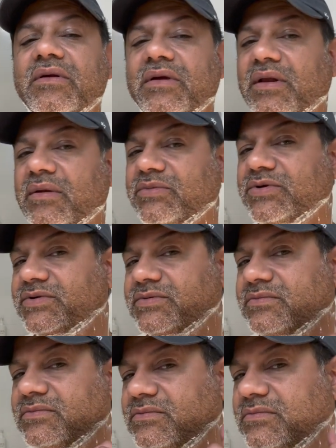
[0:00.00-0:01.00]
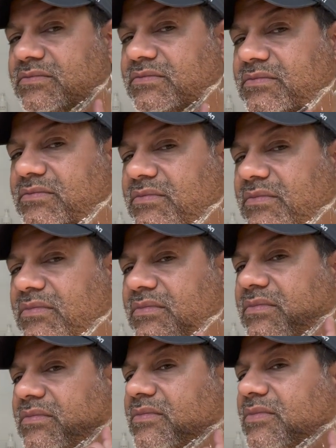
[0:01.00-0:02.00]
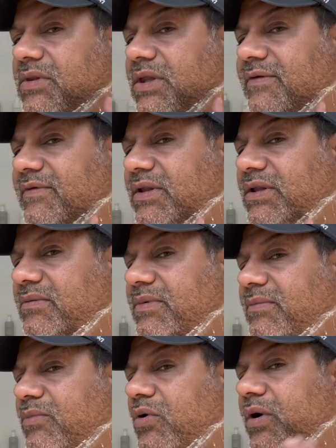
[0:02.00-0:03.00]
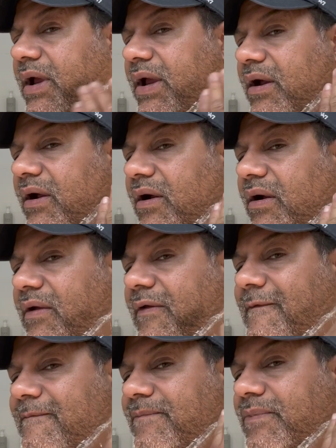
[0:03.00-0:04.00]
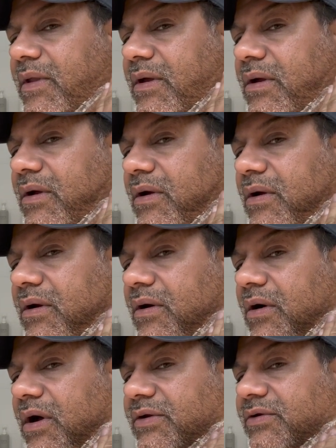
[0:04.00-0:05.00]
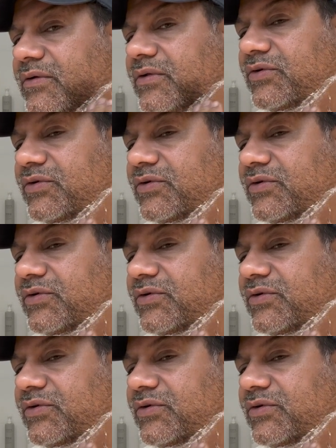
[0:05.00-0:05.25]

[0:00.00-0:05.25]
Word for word: And I'm just leaving a little bit more hair under the